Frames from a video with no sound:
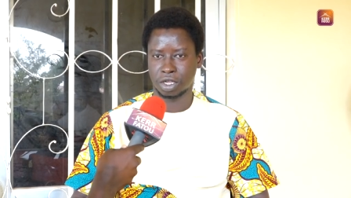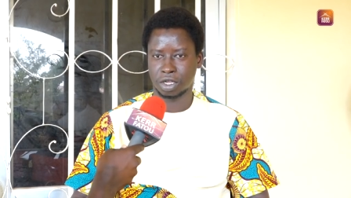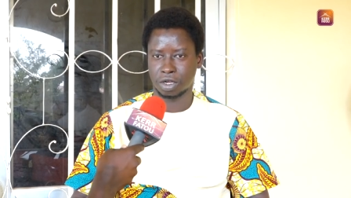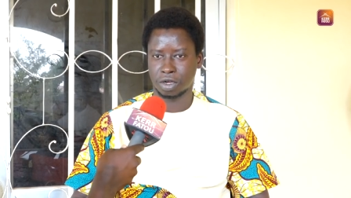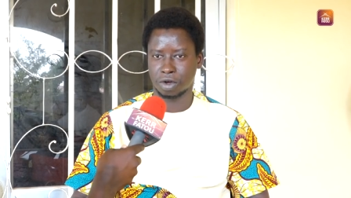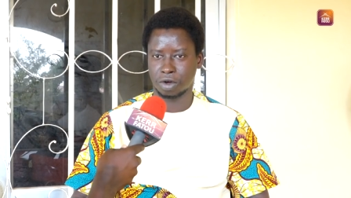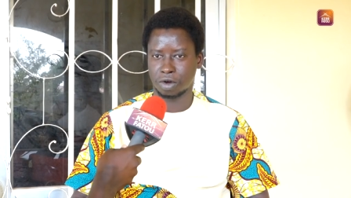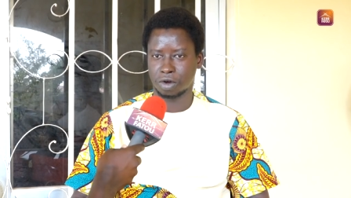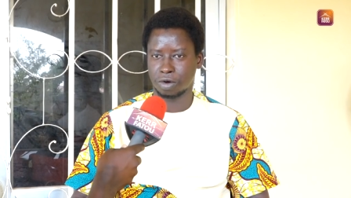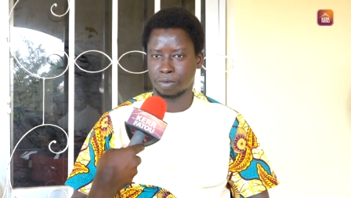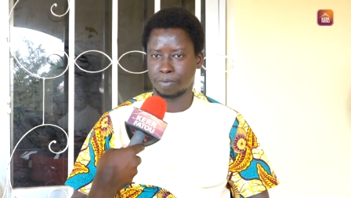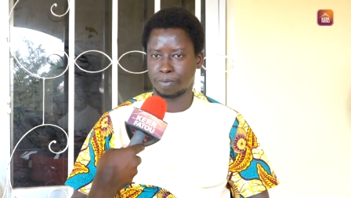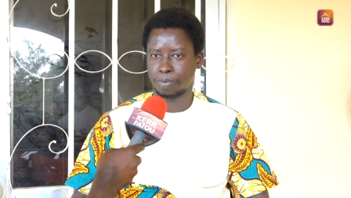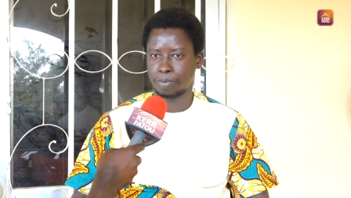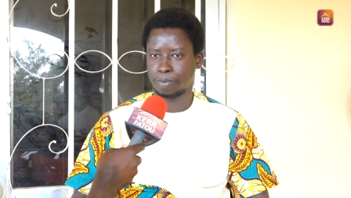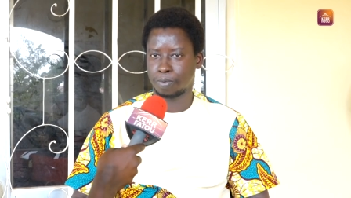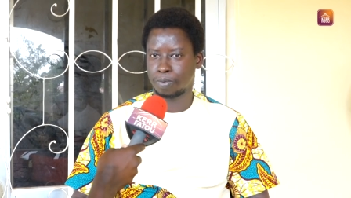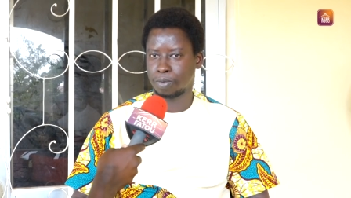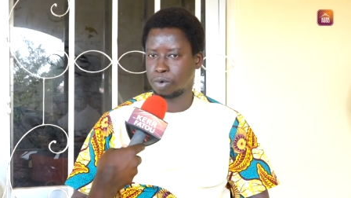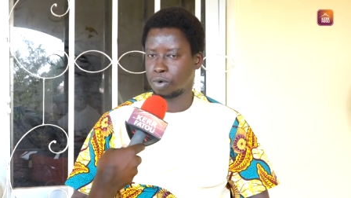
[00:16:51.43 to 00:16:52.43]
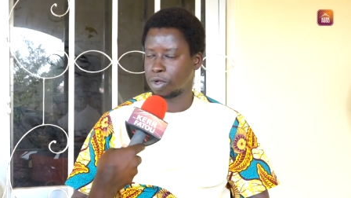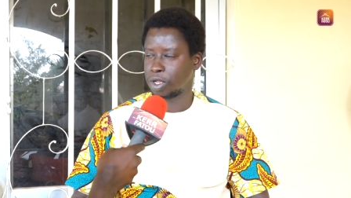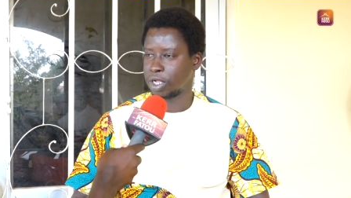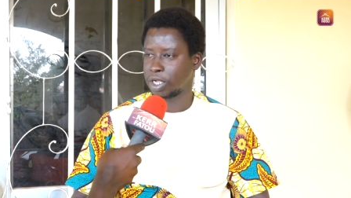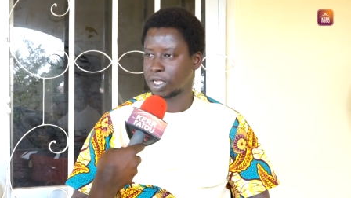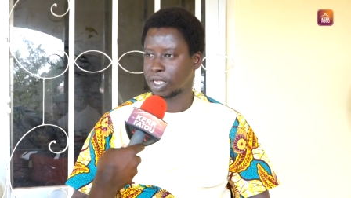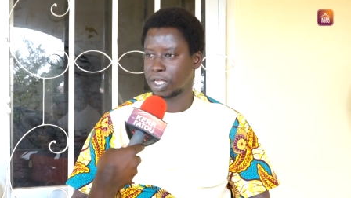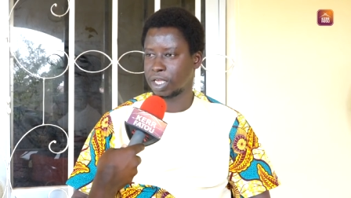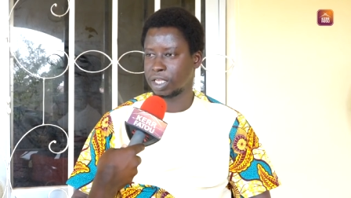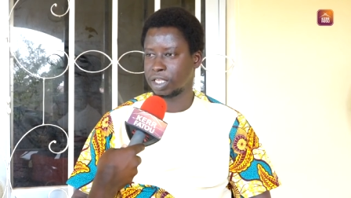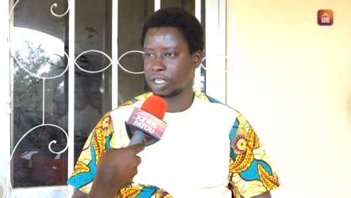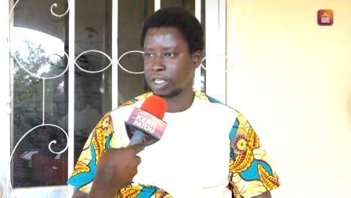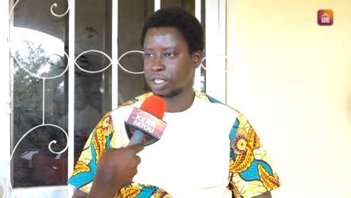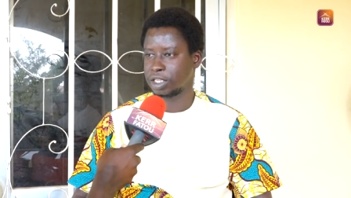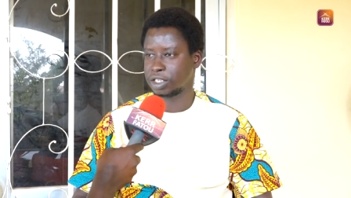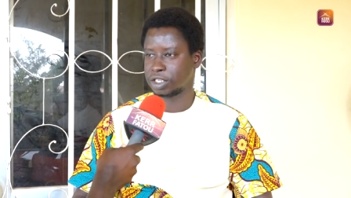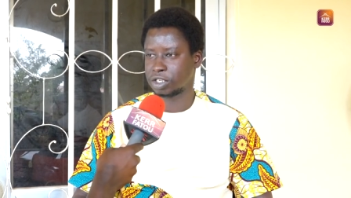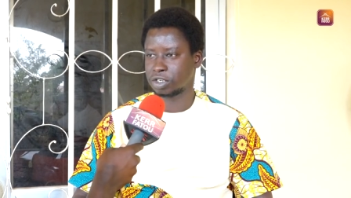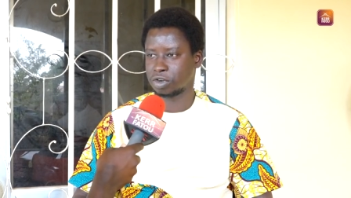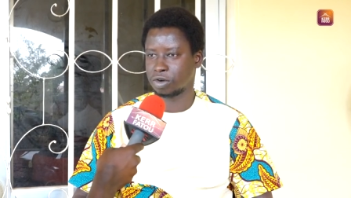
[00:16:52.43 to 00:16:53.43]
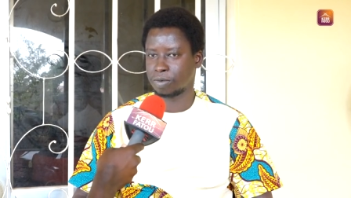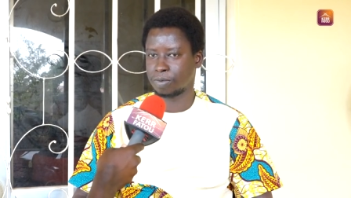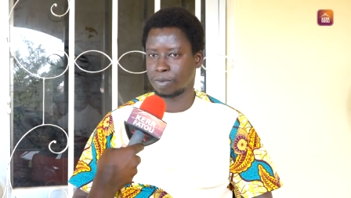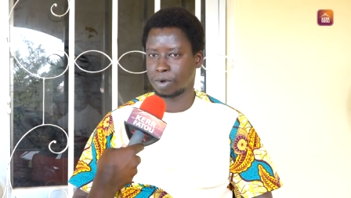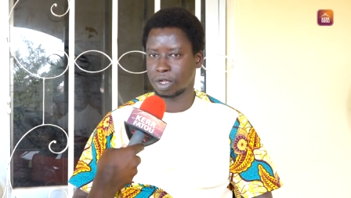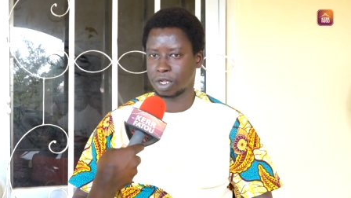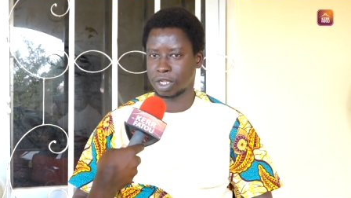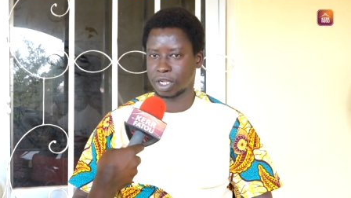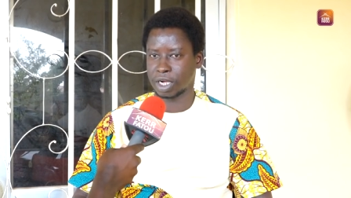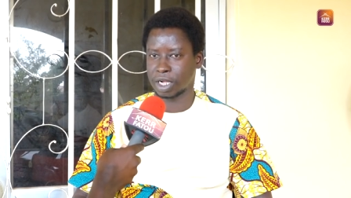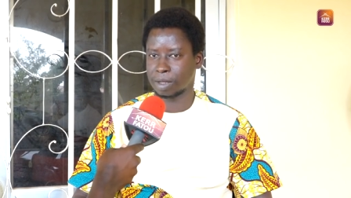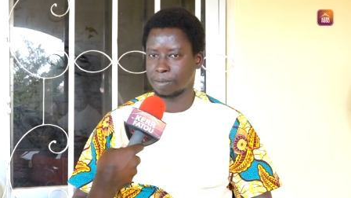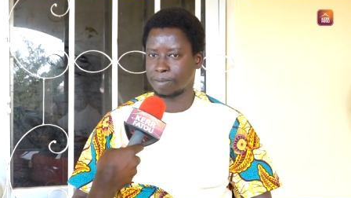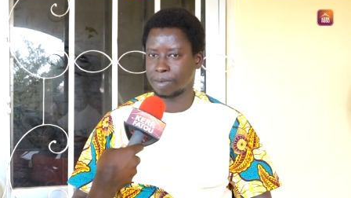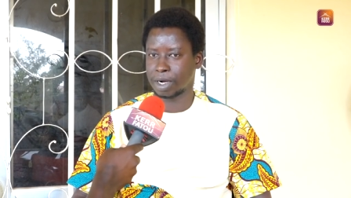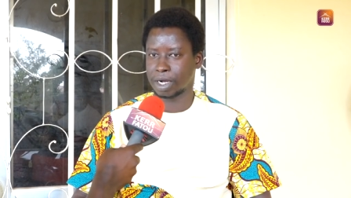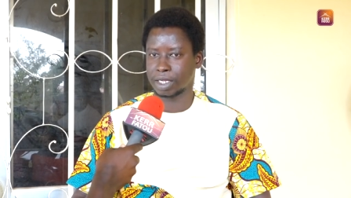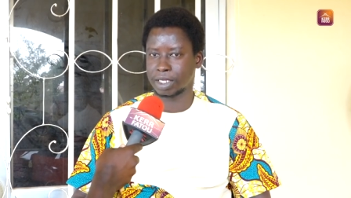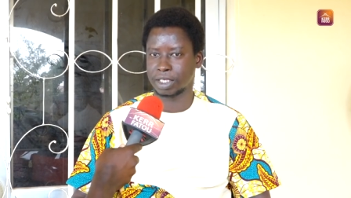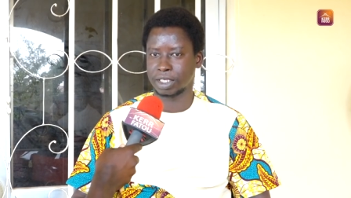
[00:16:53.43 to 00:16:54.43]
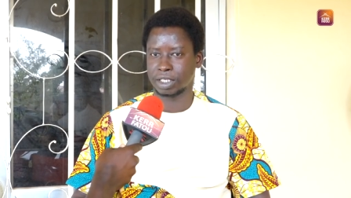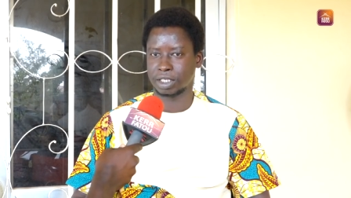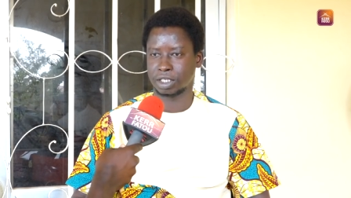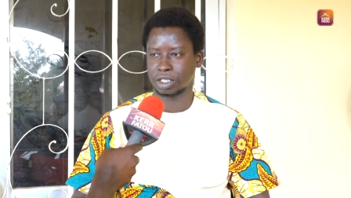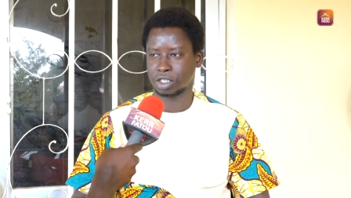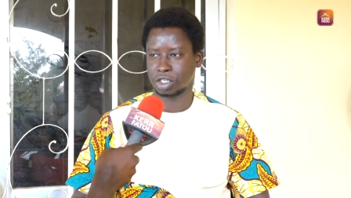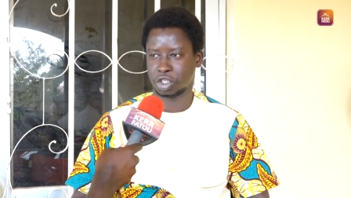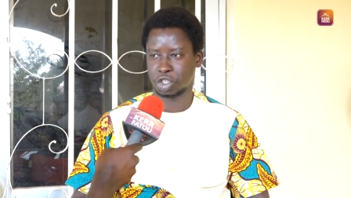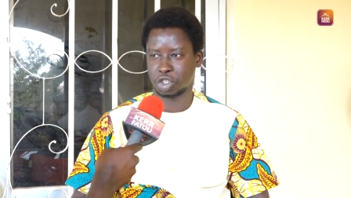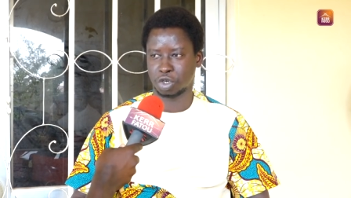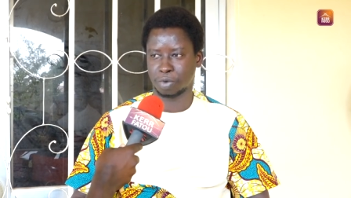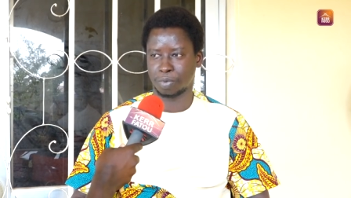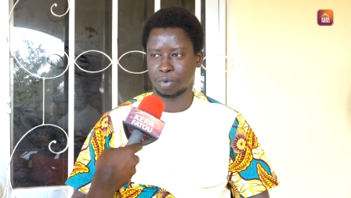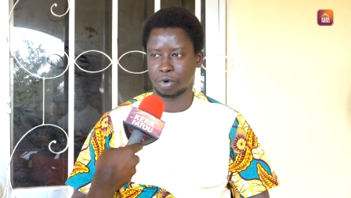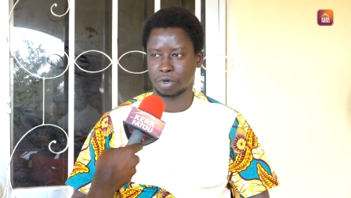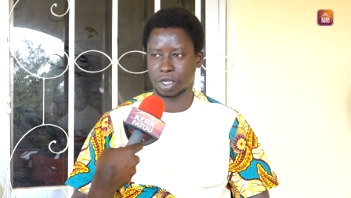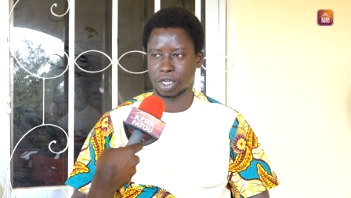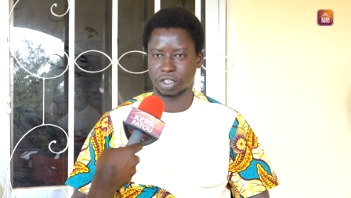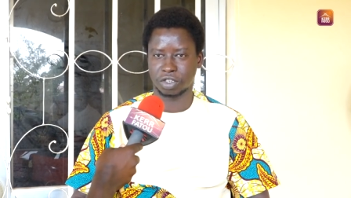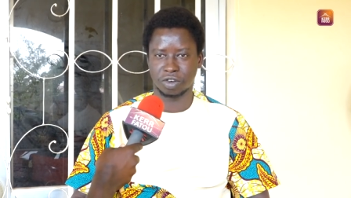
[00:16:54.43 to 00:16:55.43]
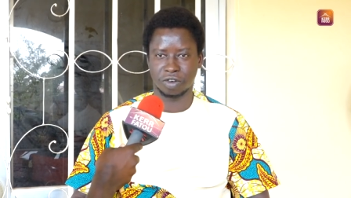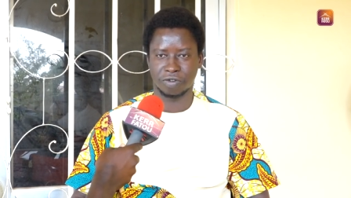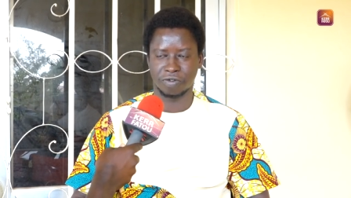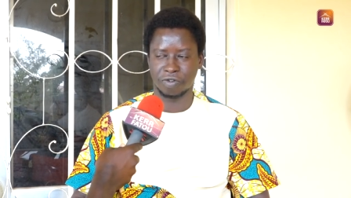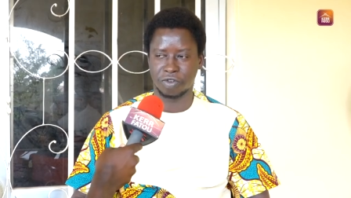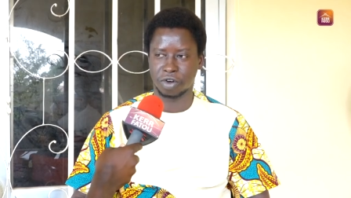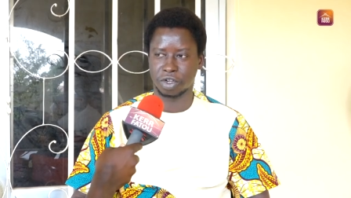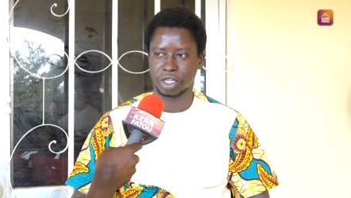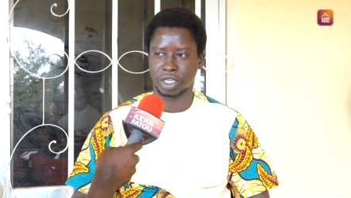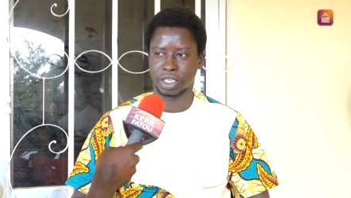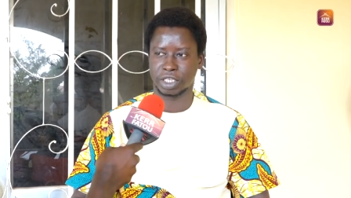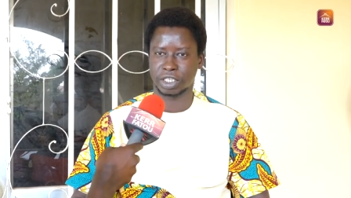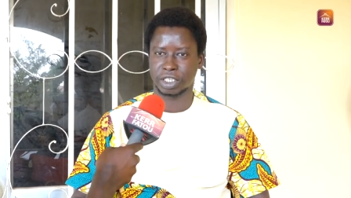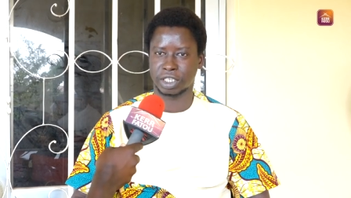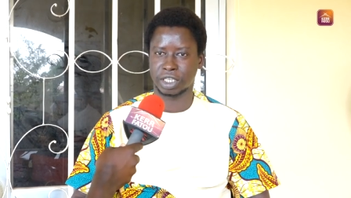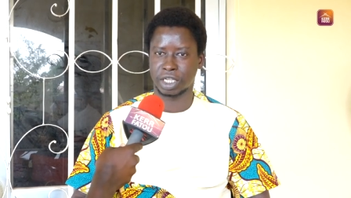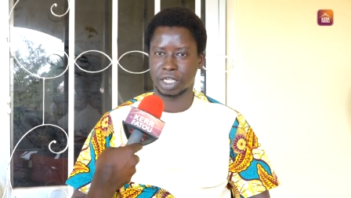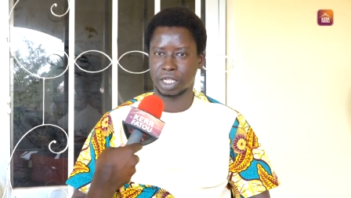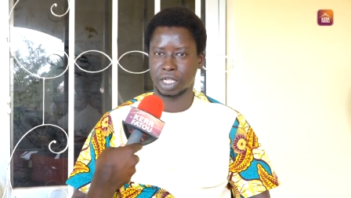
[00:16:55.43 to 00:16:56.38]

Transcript: or polling agents or political party supporters or voters.